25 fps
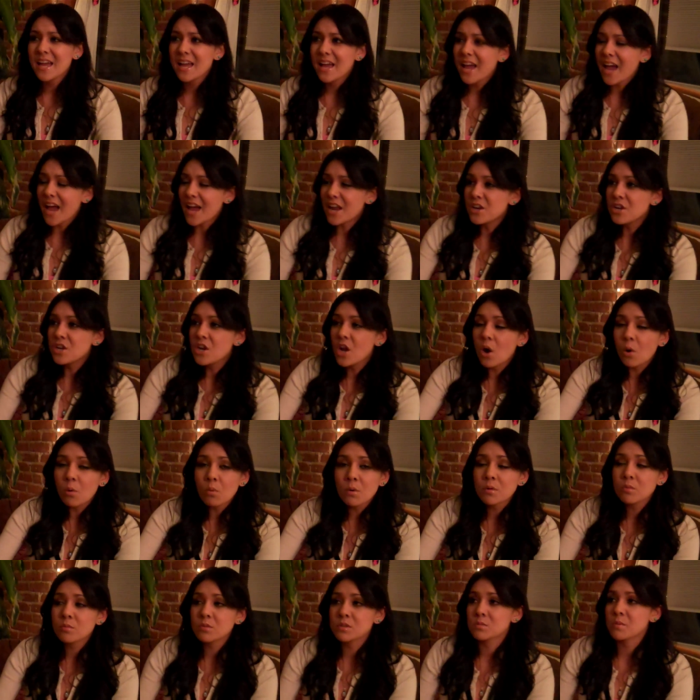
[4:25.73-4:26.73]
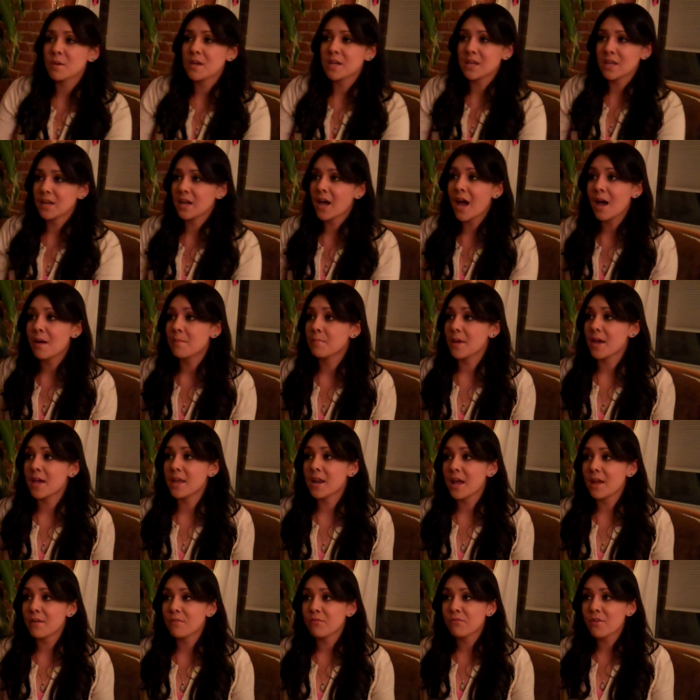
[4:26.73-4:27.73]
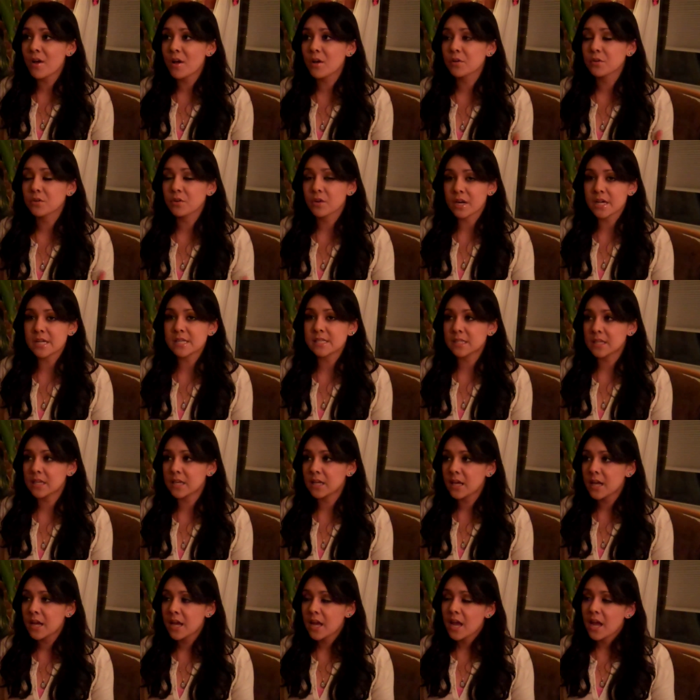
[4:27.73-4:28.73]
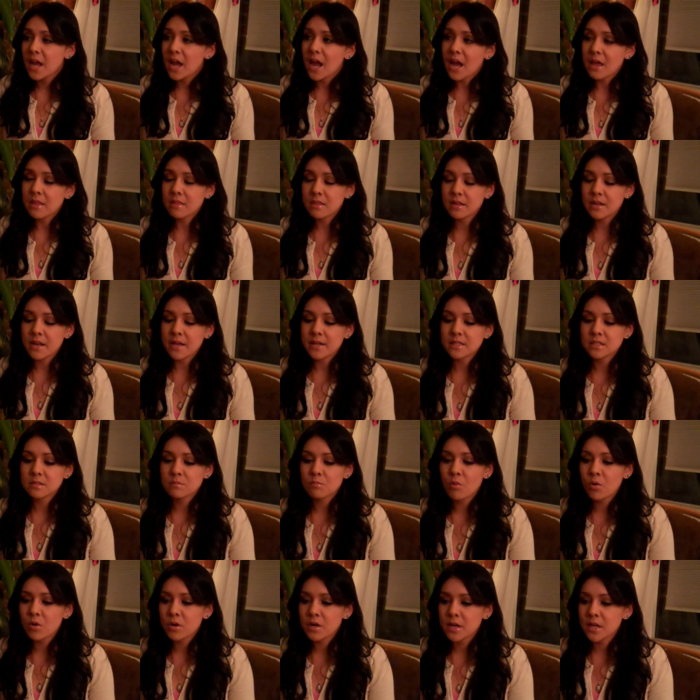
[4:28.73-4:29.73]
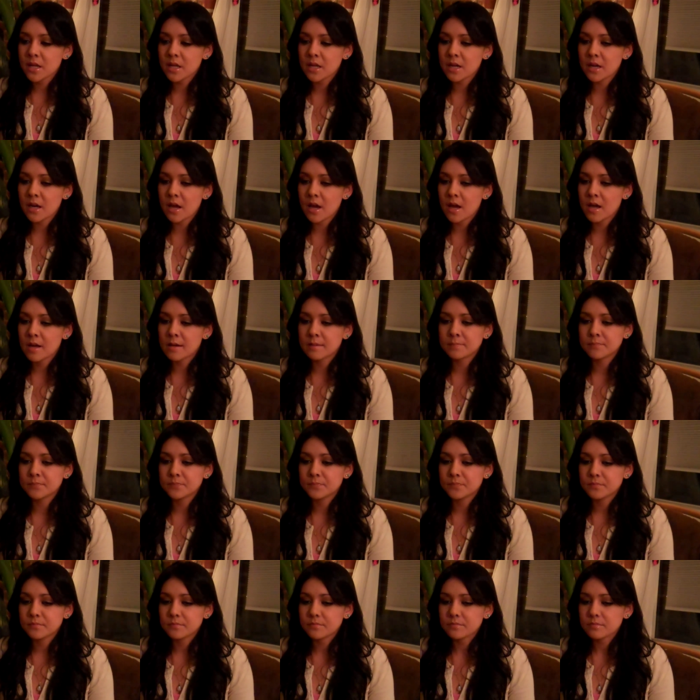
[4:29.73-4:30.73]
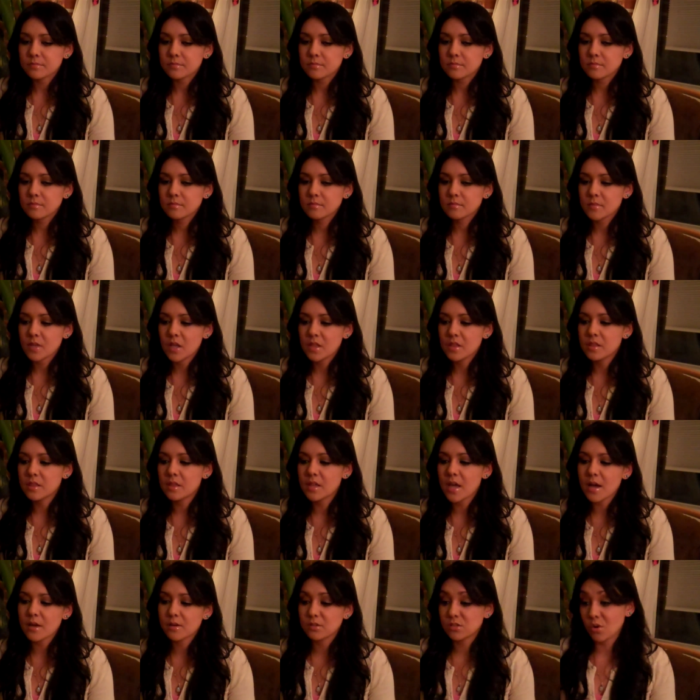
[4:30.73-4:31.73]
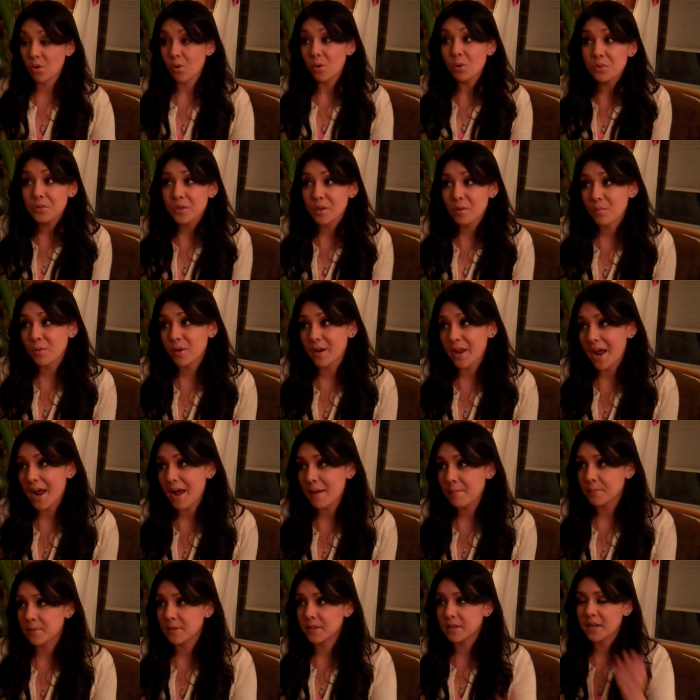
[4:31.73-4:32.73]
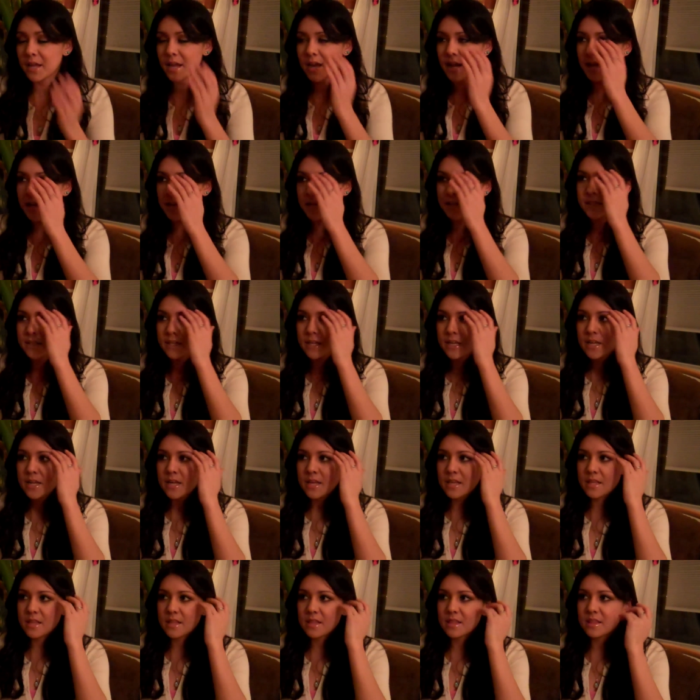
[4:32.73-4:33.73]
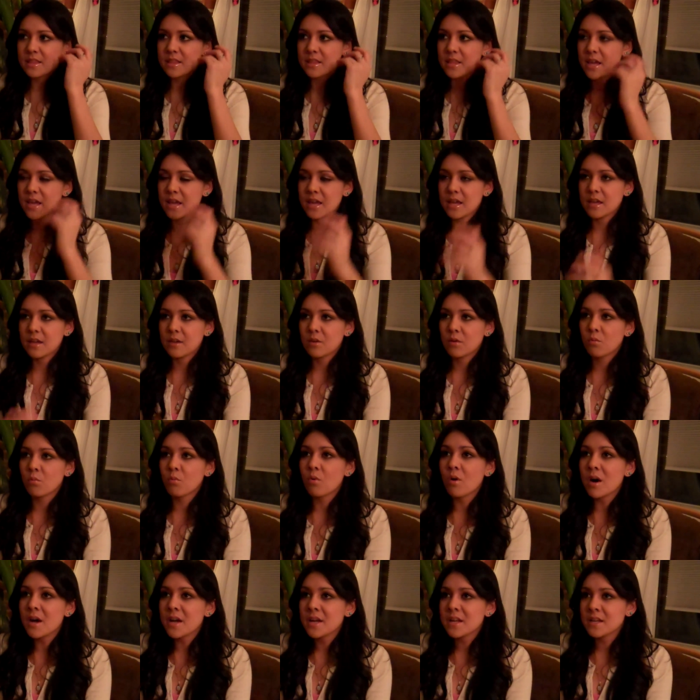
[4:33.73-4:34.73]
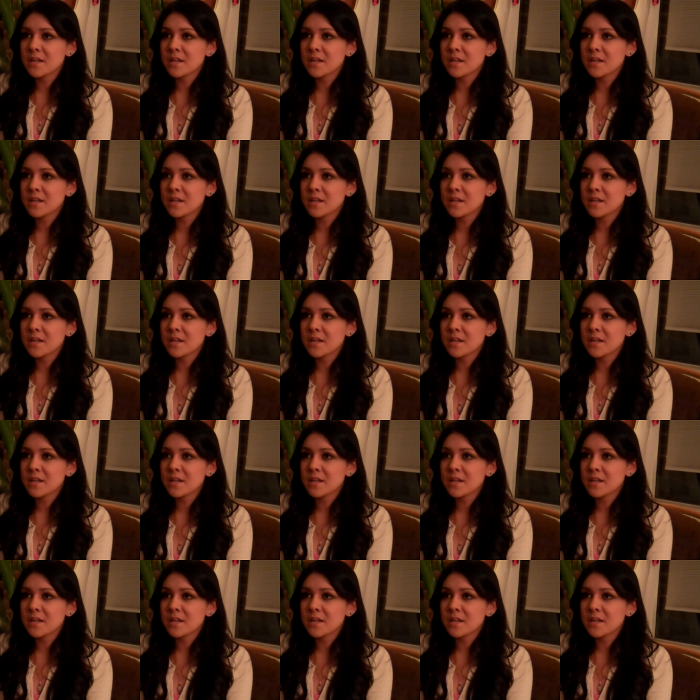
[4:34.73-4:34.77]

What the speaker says: and no one was waking up, and I felt crazy. And the next morning, I told them what happened, and they were